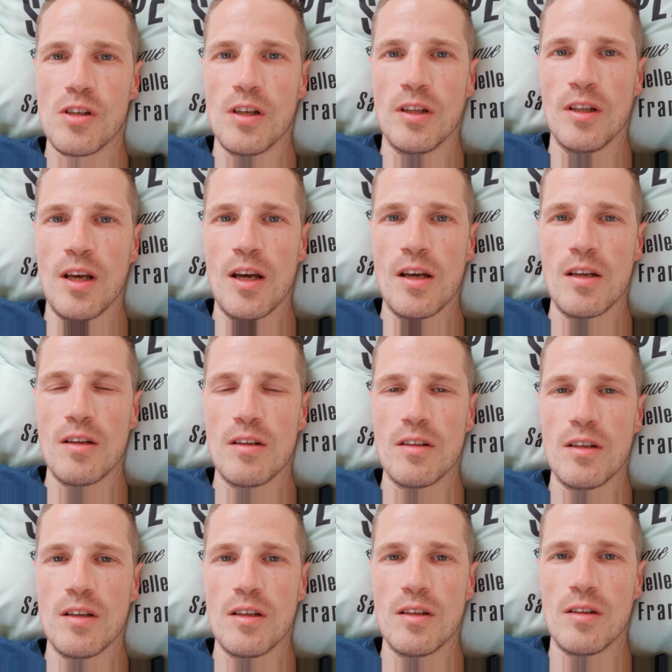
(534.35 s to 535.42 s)
And
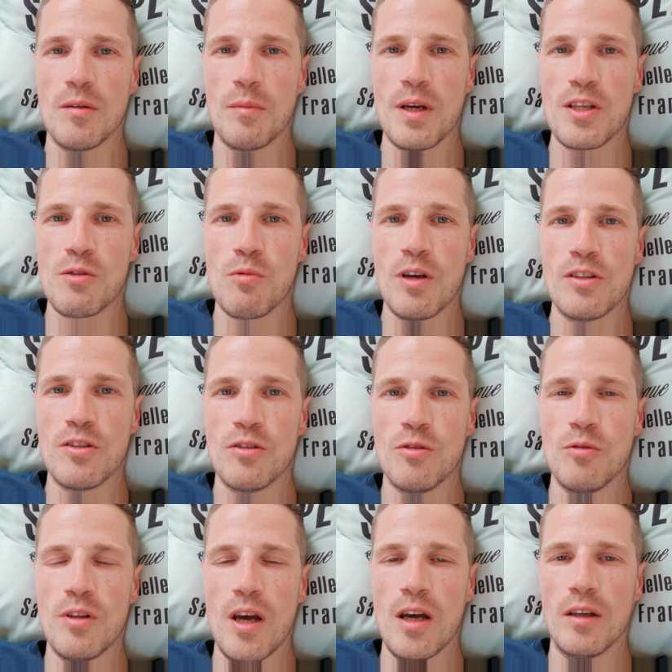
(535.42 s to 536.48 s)
the best way to
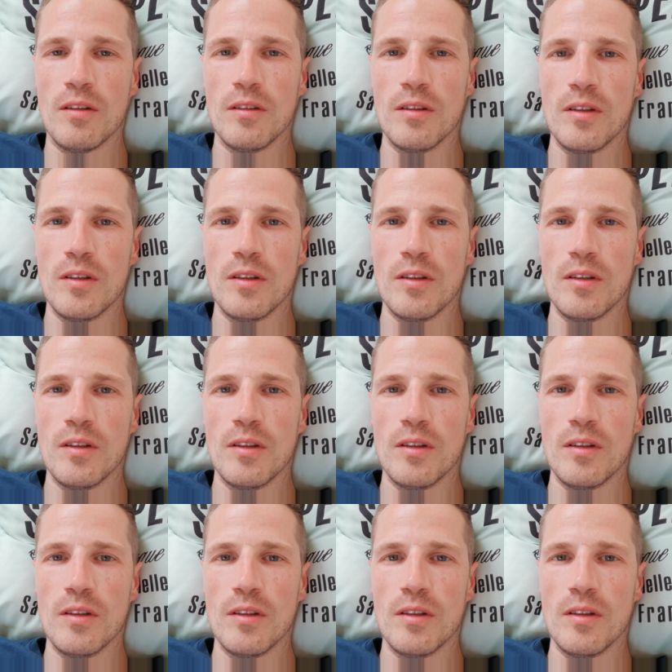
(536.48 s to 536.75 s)
do that